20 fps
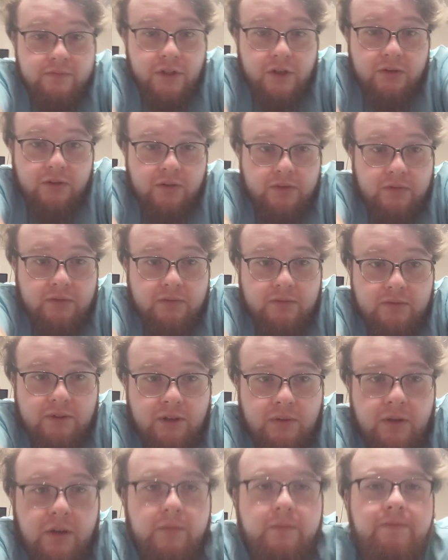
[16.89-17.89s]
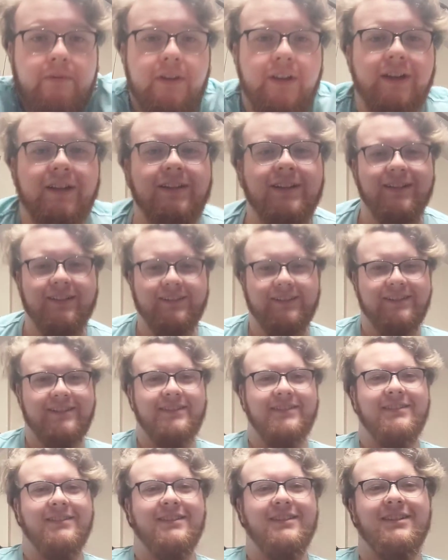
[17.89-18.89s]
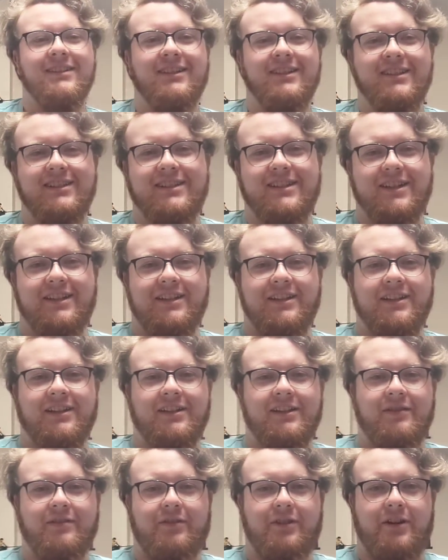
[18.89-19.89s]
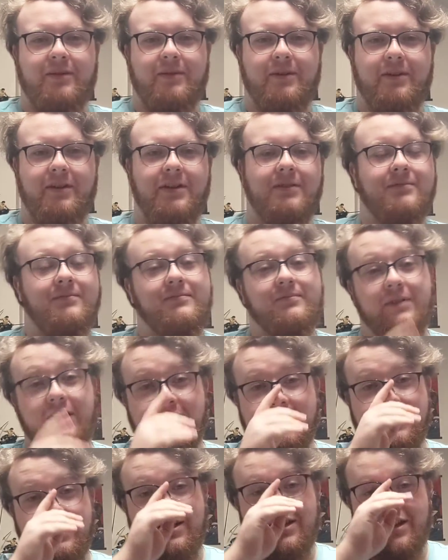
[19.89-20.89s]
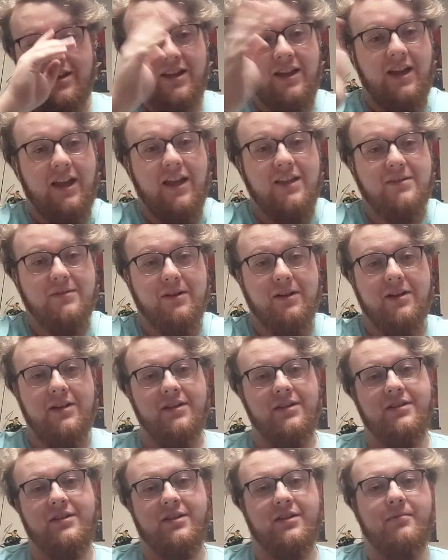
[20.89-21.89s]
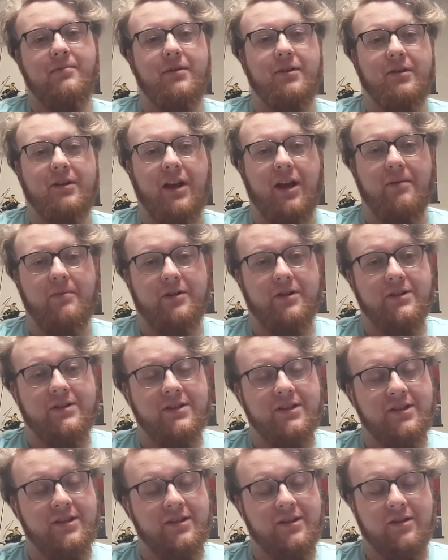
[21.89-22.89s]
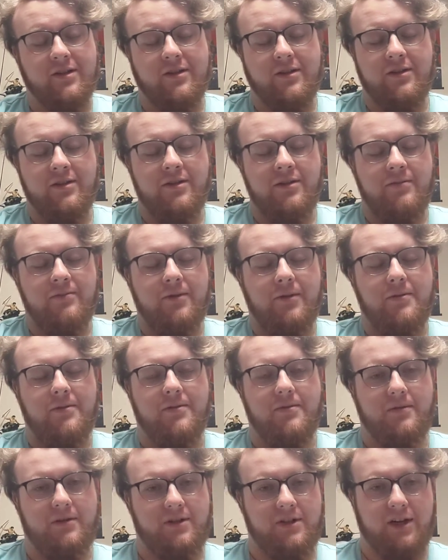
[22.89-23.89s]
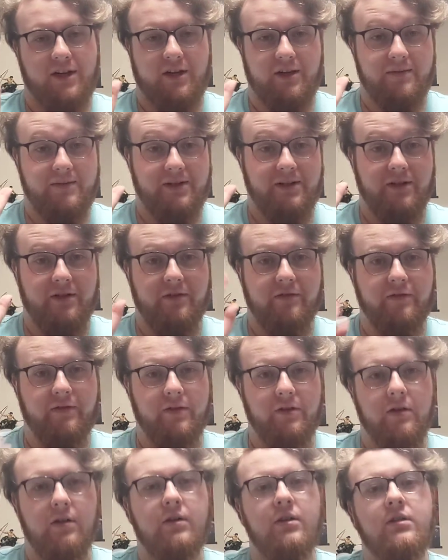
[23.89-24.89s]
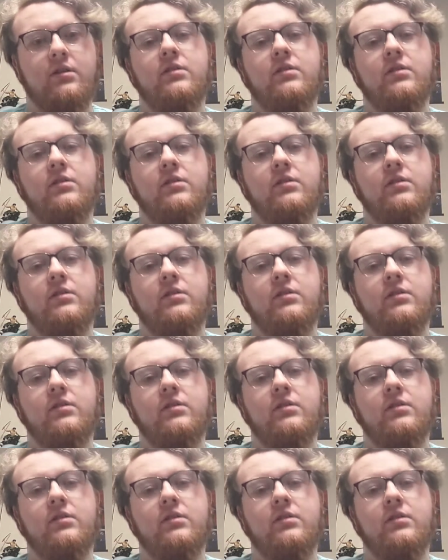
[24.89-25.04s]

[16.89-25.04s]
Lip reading: Oh, no, there we go. It's still a little in frame, I think. Yeah, hence why the computer camera is popped up on the chair and I'm sitting on the floor.